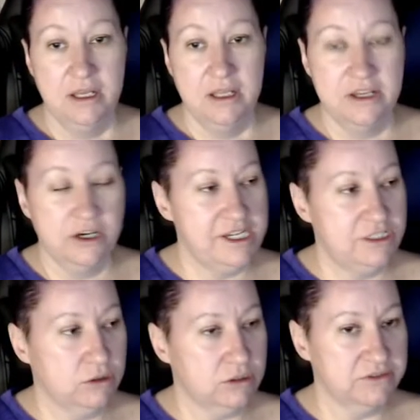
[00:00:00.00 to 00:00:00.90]
There are a
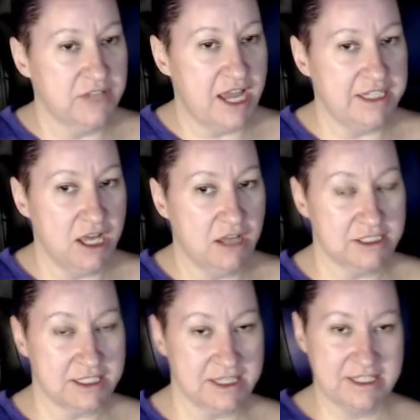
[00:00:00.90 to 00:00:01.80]
total of 9
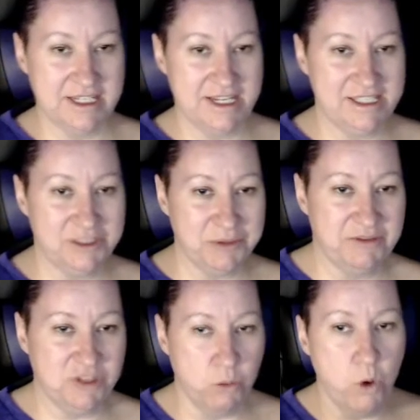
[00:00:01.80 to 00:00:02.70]
dogs in the scene, so we've
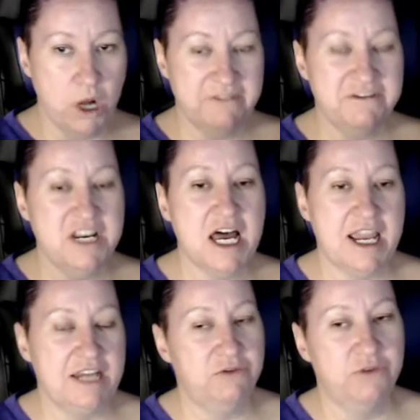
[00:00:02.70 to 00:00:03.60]
done 1 of
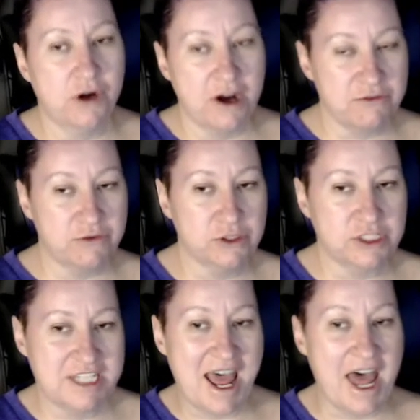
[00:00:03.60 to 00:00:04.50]
9 for our
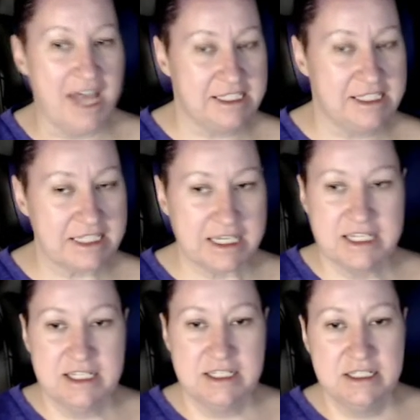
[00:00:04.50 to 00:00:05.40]
first task.
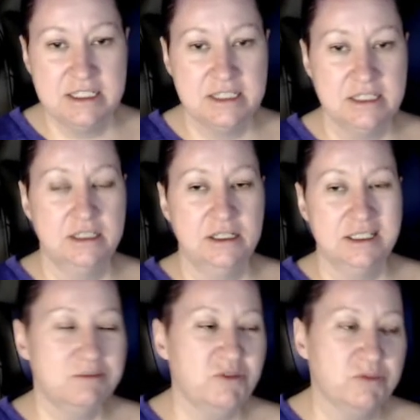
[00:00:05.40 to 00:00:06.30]

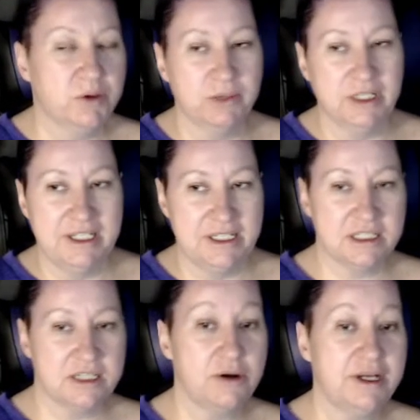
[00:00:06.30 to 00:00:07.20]
Some of them are really
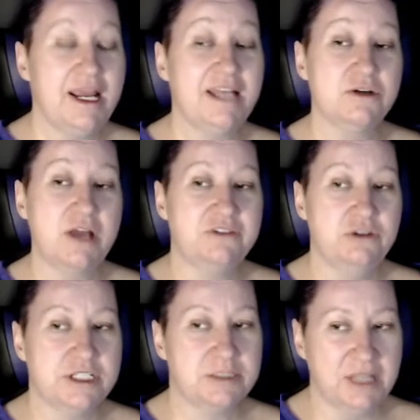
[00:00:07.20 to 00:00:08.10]
easy, though, and I don't have
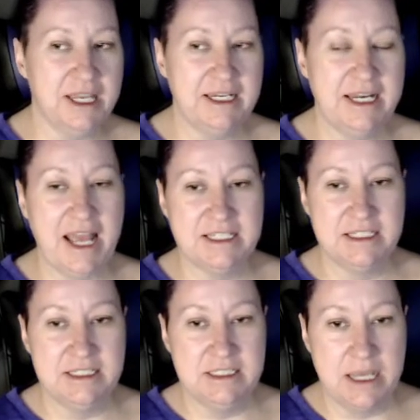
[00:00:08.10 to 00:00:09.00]
to explain it as
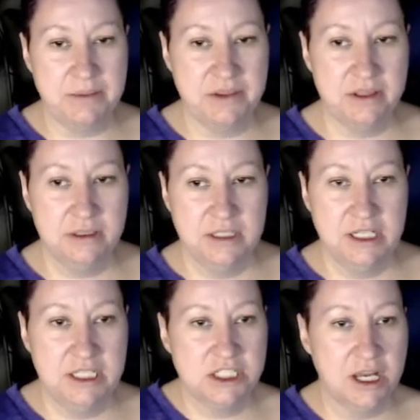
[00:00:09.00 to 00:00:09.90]
in depth
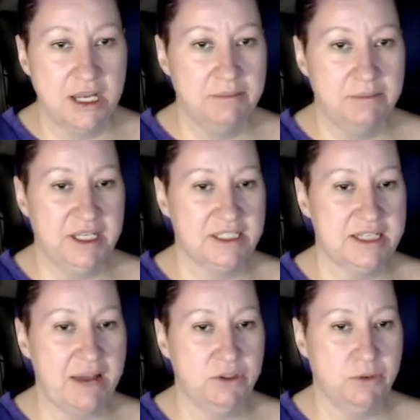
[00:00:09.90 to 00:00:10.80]
each time because
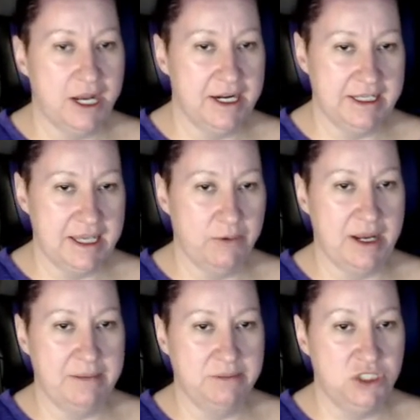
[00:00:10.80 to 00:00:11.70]
now you kind of get what
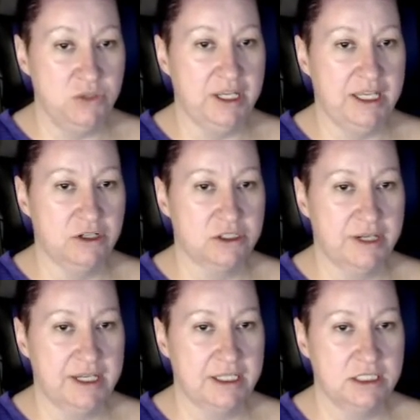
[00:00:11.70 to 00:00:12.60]
I'm doing here, so
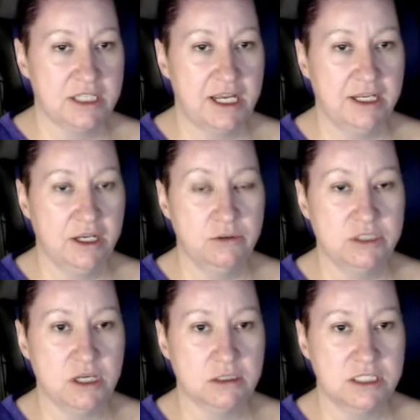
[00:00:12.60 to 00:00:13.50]
I can just kind of go
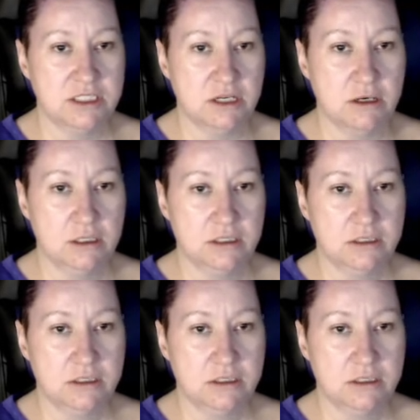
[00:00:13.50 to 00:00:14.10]
dog to dog.